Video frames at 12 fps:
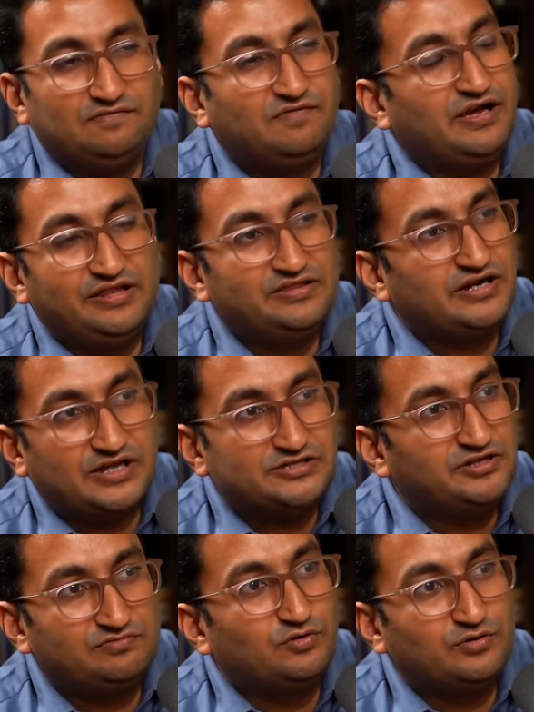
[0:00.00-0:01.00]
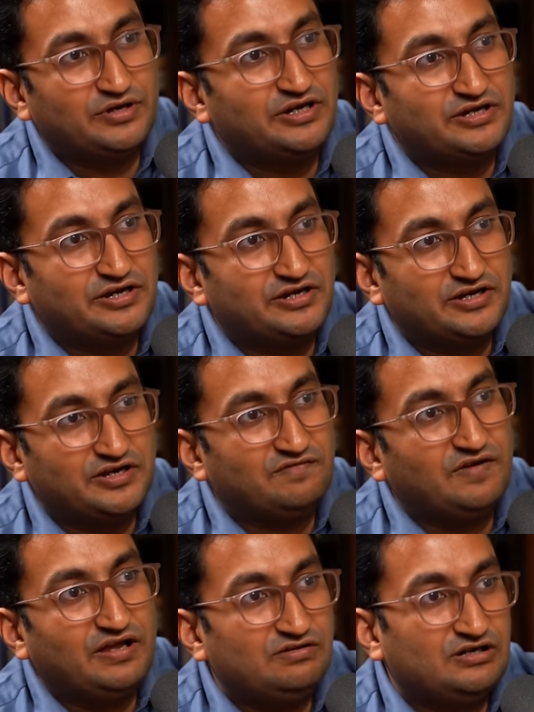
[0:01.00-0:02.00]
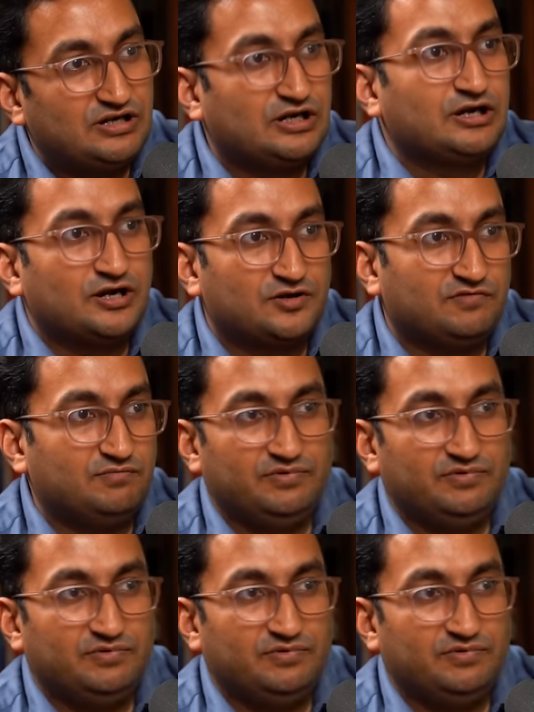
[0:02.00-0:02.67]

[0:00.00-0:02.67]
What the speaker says: And why is that? I just want to reiterate again. Why it will cut off?